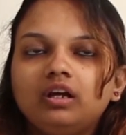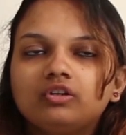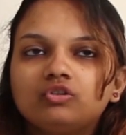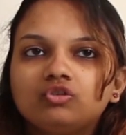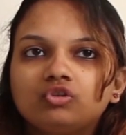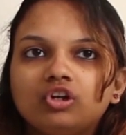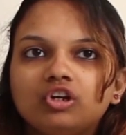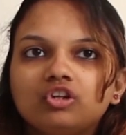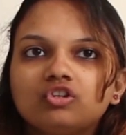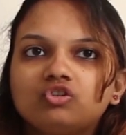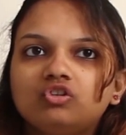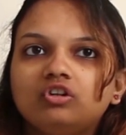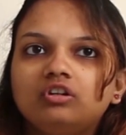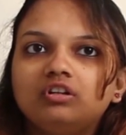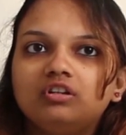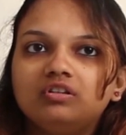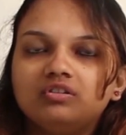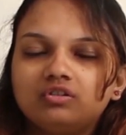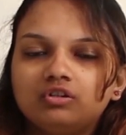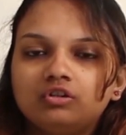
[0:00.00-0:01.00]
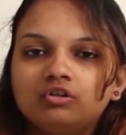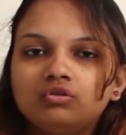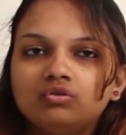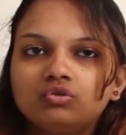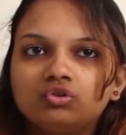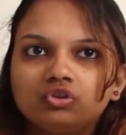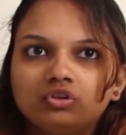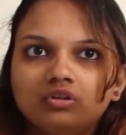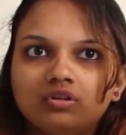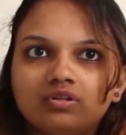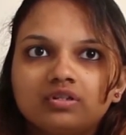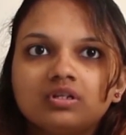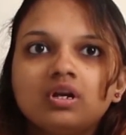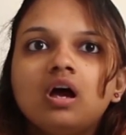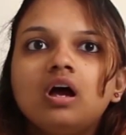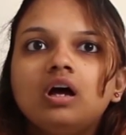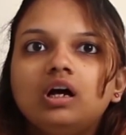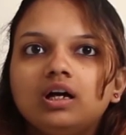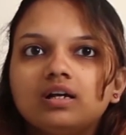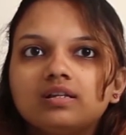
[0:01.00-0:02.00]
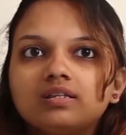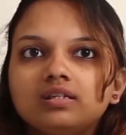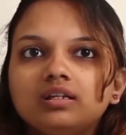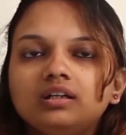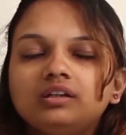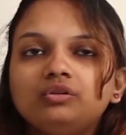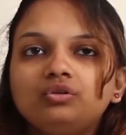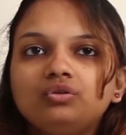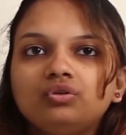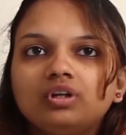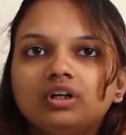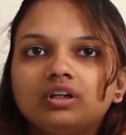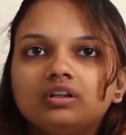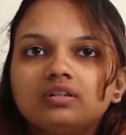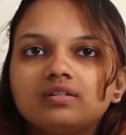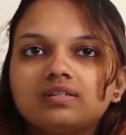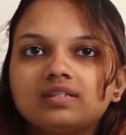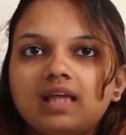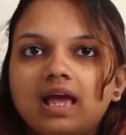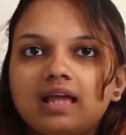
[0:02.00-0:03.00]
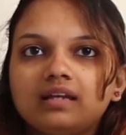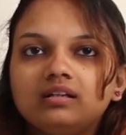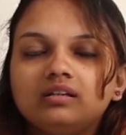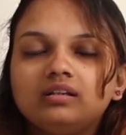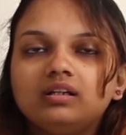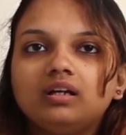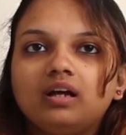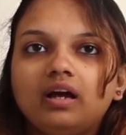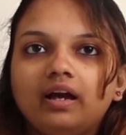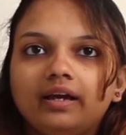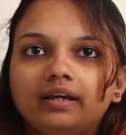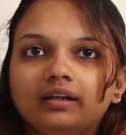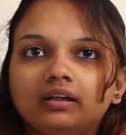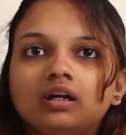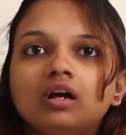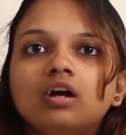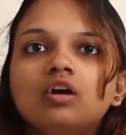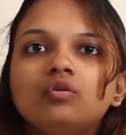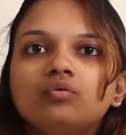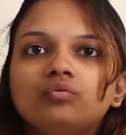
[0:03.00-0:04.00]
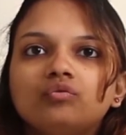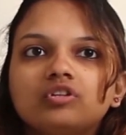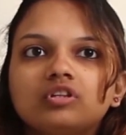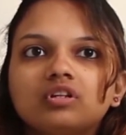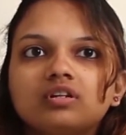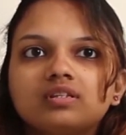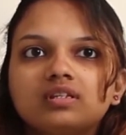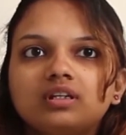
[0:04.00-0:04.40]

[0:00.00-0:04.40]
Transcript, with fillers: educational institutions are set to get a salary hike with the